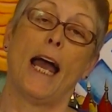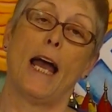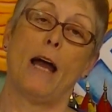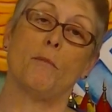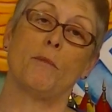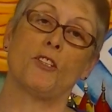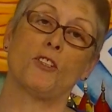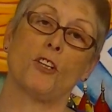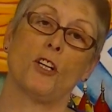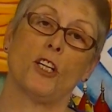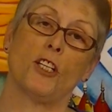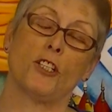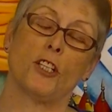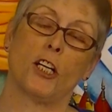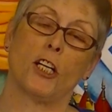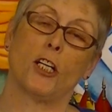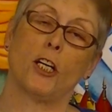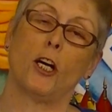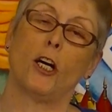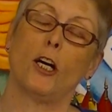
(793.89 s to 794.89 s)

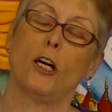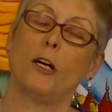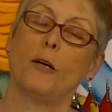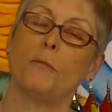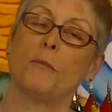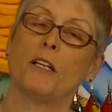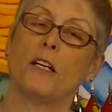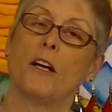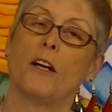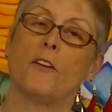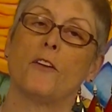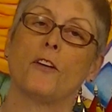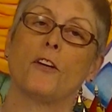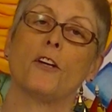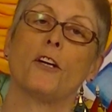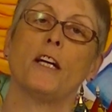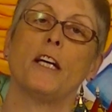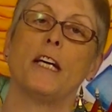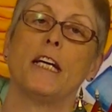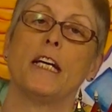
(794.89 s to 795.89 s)
Amazon.com, and
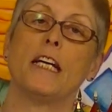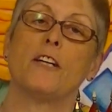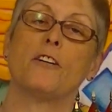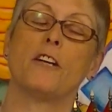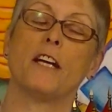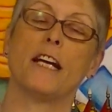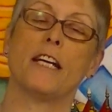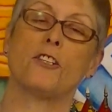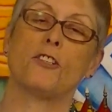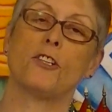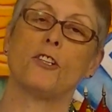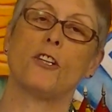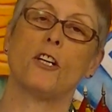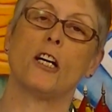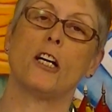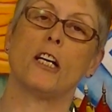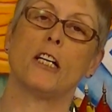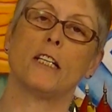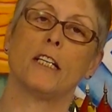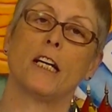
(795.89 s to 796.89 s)
other international
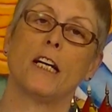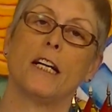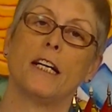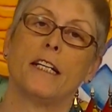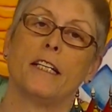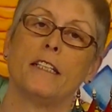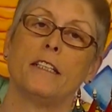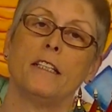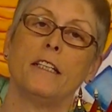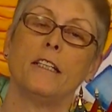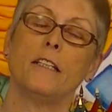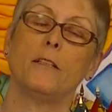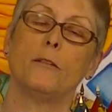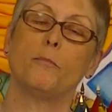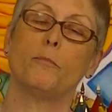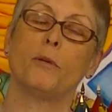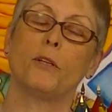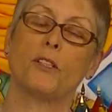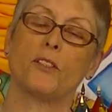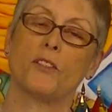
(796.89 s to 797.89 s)
online
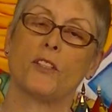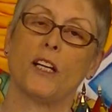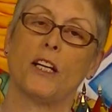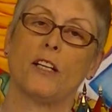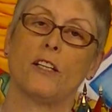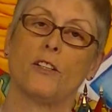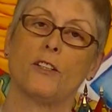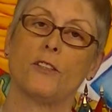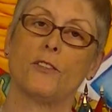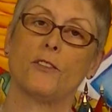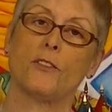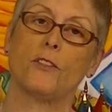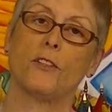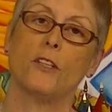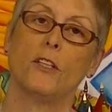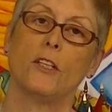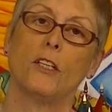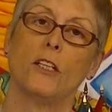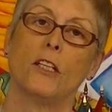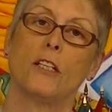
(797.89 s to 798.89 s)
booksellers.
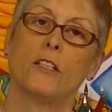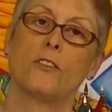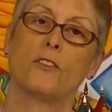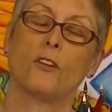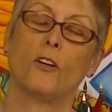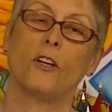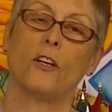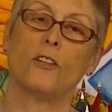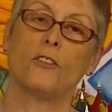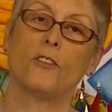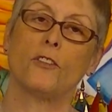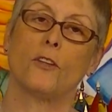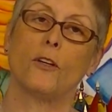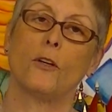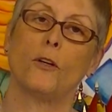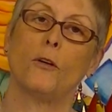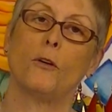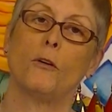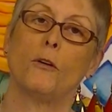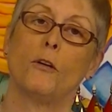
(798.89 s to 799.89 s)
It is
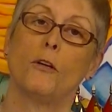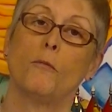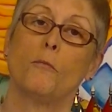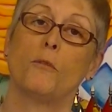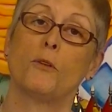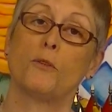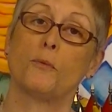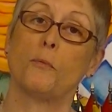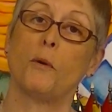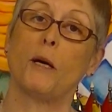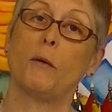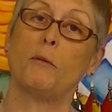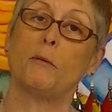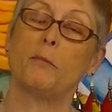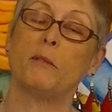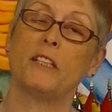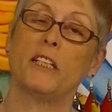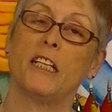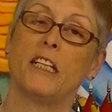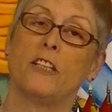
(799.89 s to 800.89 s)
also most
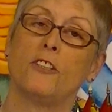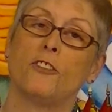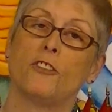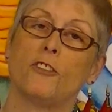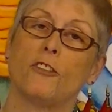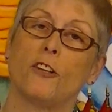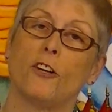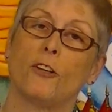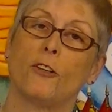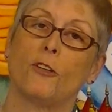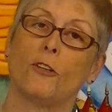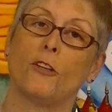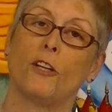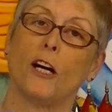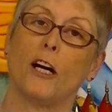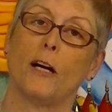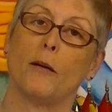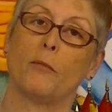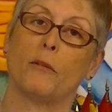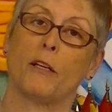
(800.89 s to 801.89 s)
probably in your local
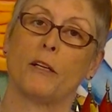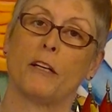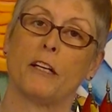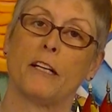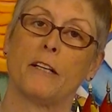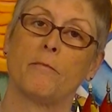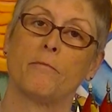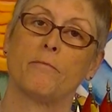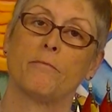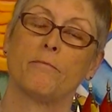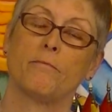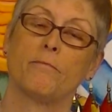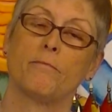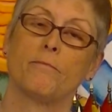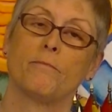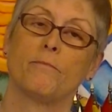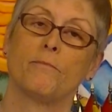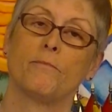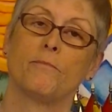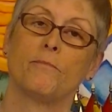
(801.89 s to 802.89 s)
library.
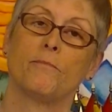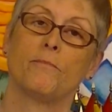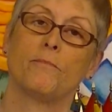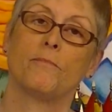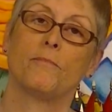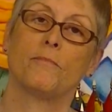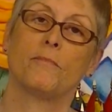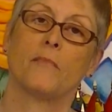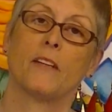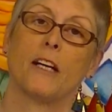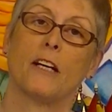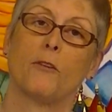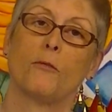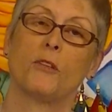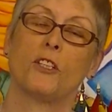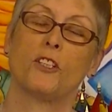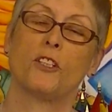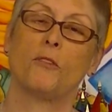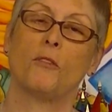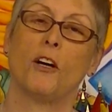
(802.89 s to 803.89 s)
I
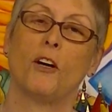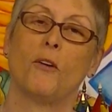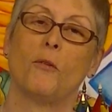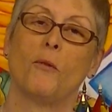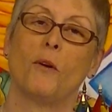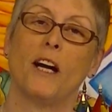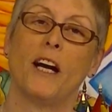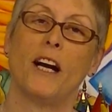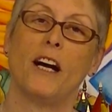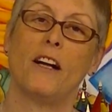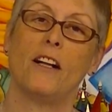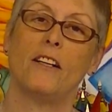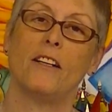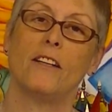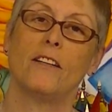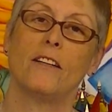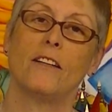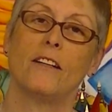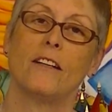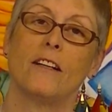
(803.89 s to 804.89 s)
wish you all well,
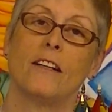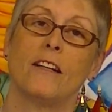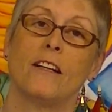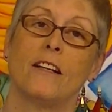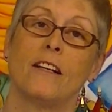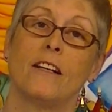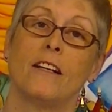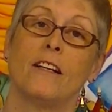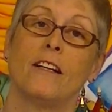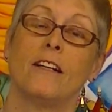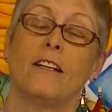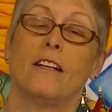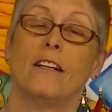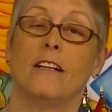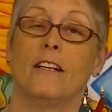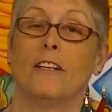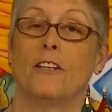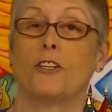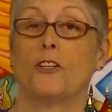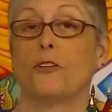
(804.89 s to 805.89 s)

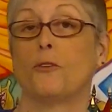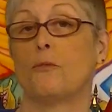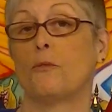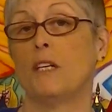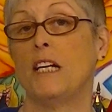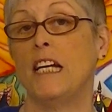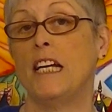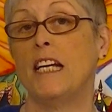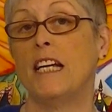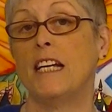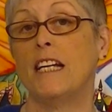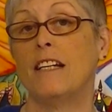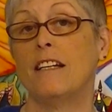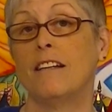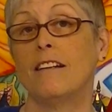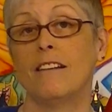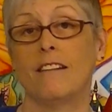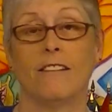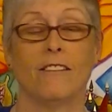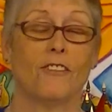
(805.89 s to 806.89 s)
good
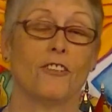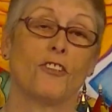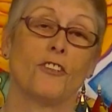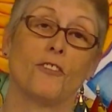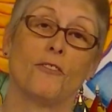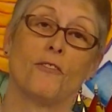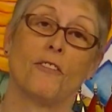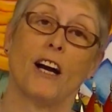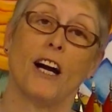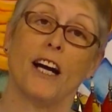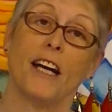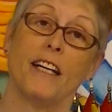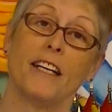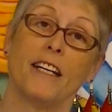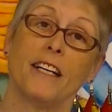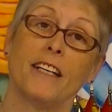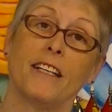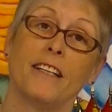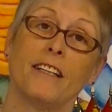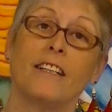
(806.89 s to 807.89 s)
reading, good
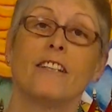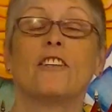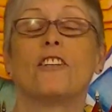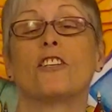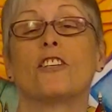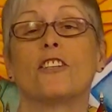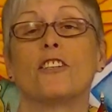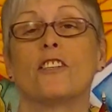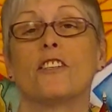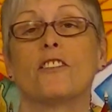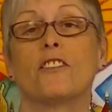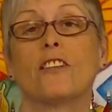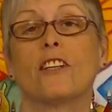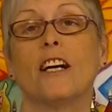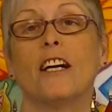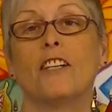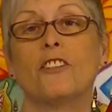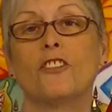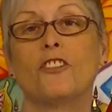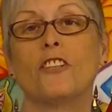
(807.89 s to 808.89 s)
writing, good
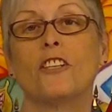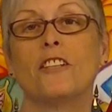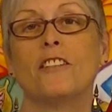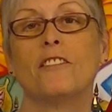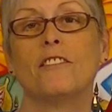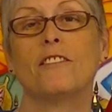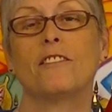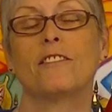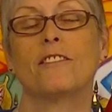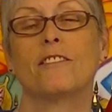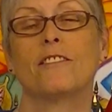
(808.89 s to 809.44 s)
discussion.